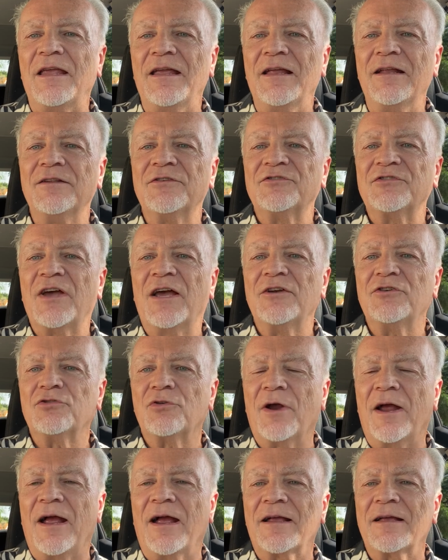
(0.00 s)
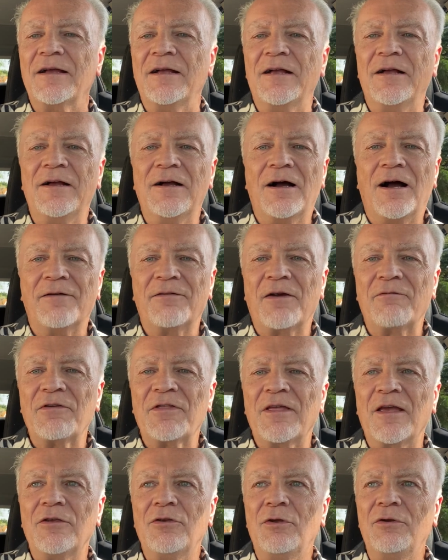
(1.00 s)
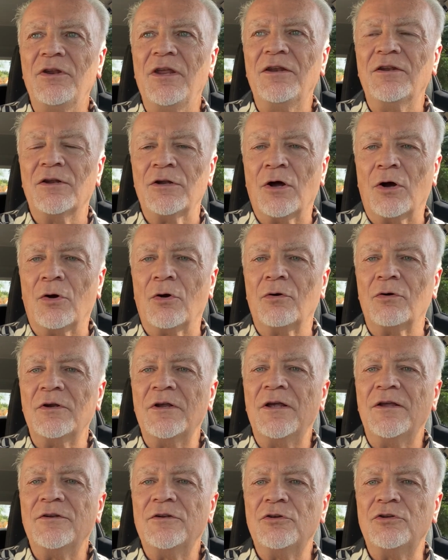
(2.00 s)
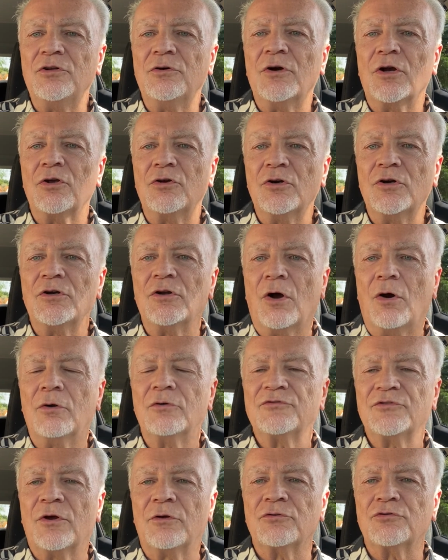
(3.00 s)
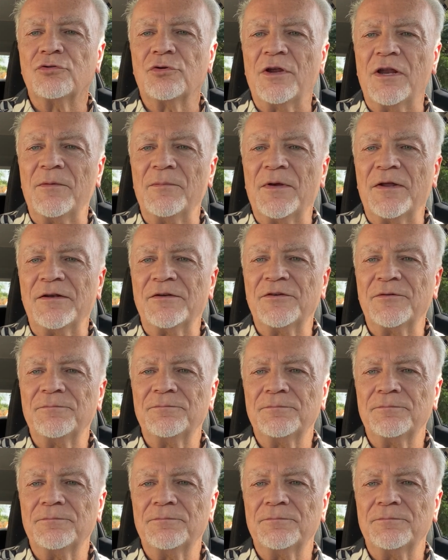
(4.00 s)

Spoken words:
inside track of everything you need to know to do a good ozone treatment.